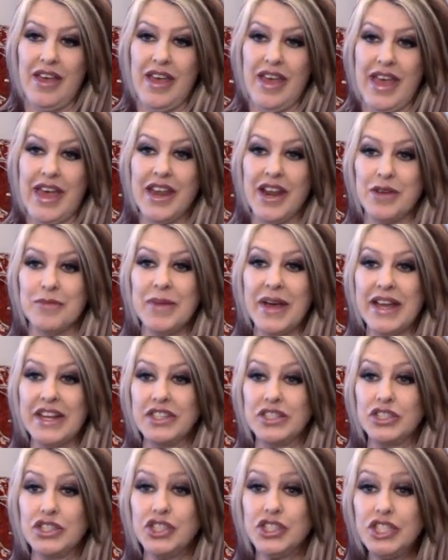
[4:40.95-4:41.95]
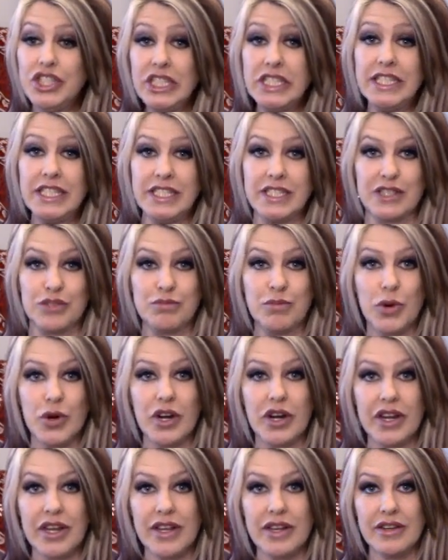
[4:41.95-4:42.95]
And I'm like, "Geez,
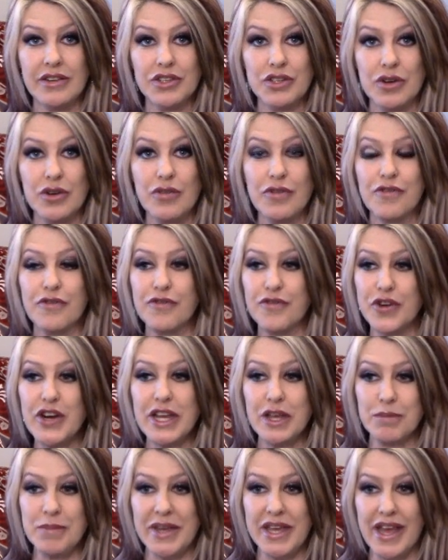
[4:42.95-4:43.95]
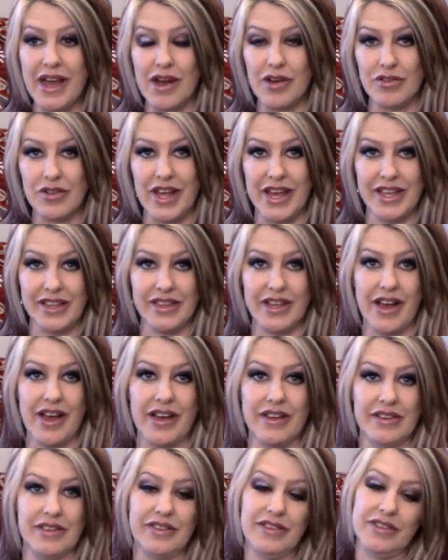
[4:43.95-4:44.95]
Morgan, don't freak me out like
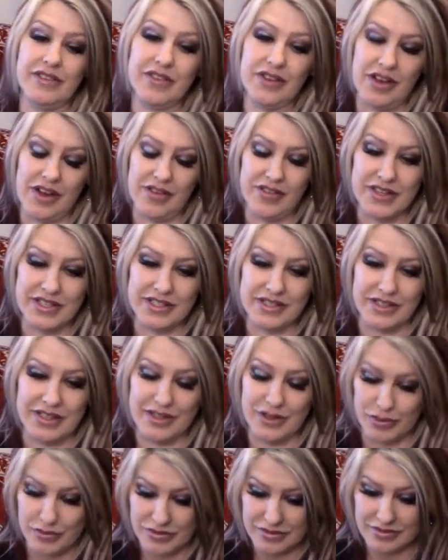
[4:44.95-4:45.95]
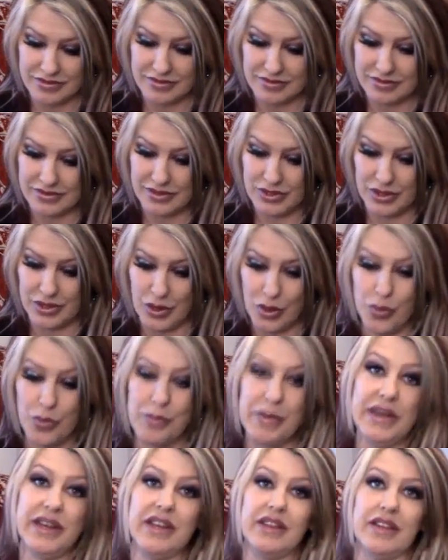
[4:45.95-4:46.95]
that." Obviously, there was
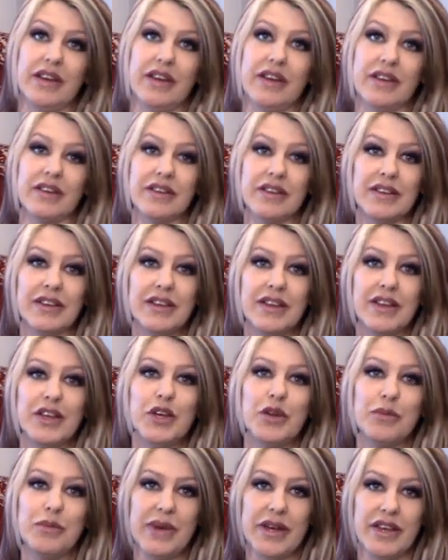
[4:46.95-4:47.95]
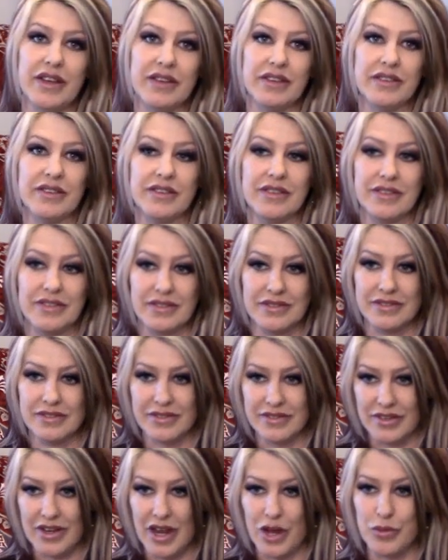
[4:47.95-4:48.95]
nobody there, but
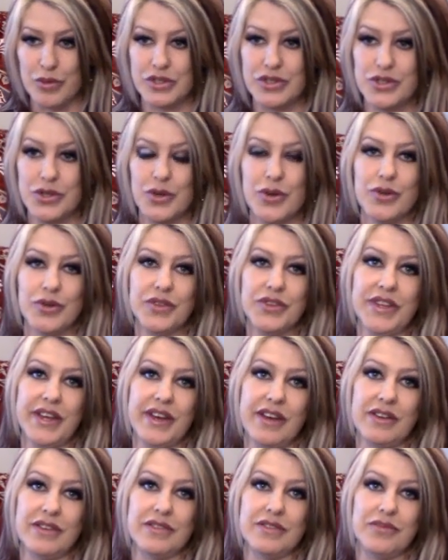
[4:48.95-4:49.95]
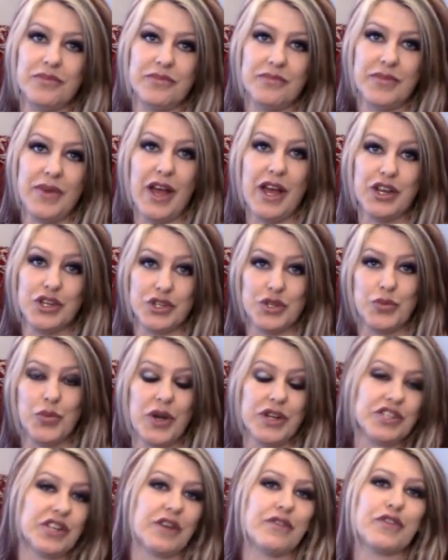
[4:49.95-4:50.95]
I was told that I should
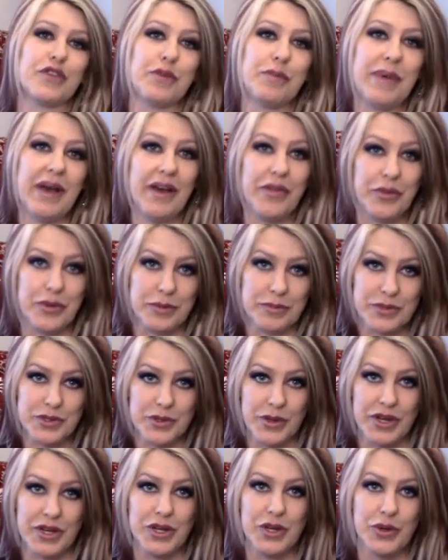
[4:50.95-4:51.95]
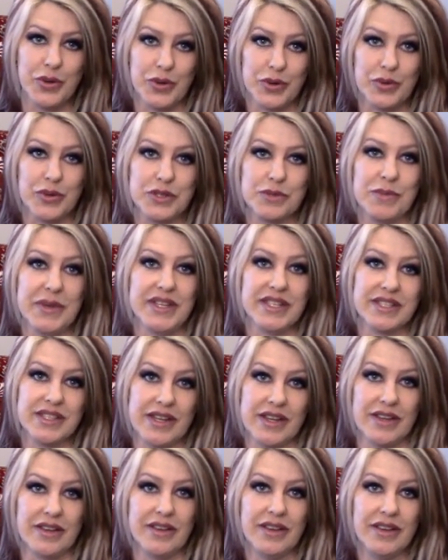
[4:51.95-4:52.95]
watch out for the bathroom, so I knew it was my
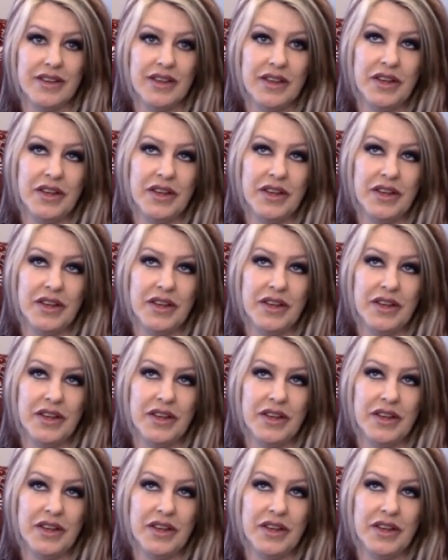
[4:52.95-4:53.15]
son.